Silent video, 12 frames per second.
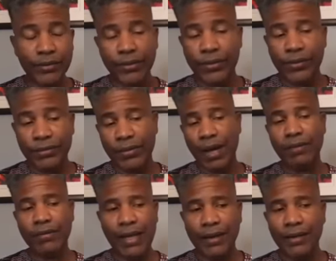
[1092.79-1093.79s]
So I
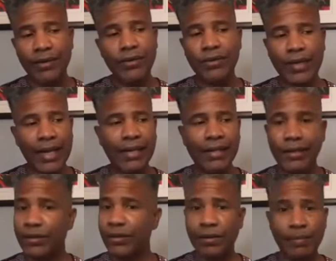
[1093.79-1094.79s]
was like, oh, okay,
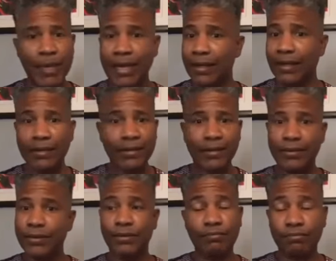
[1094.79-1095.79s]
you know, hey, listen, so